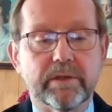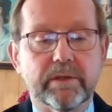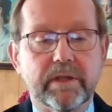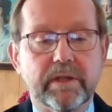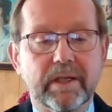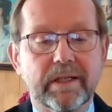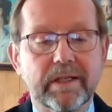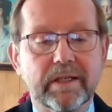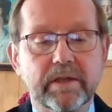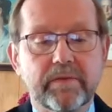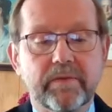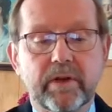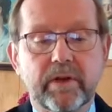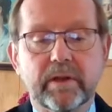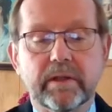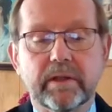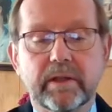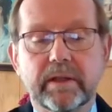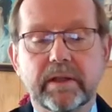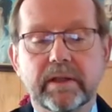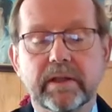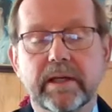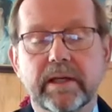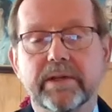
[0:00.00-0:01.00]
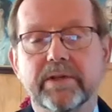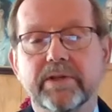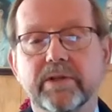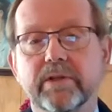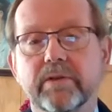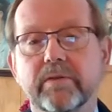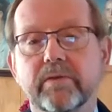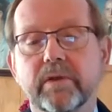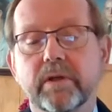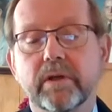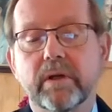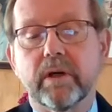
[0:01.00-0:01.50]
significantly less
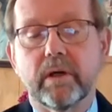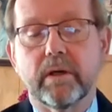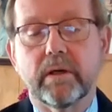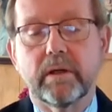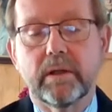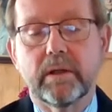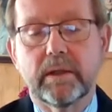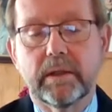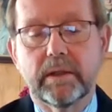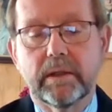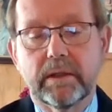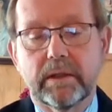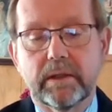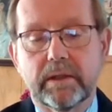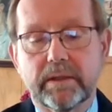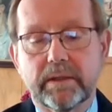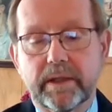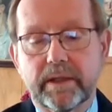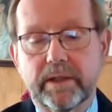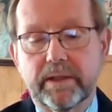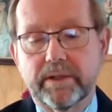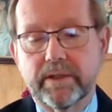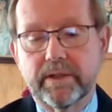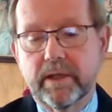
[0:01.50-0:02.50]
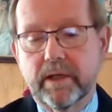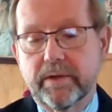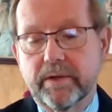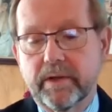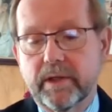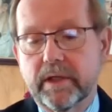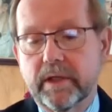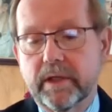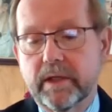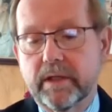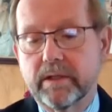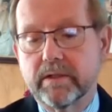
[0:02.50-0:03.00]
severe than is now the
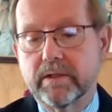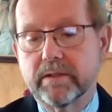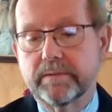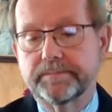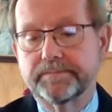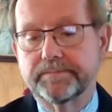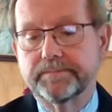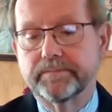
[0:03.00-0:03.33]
case.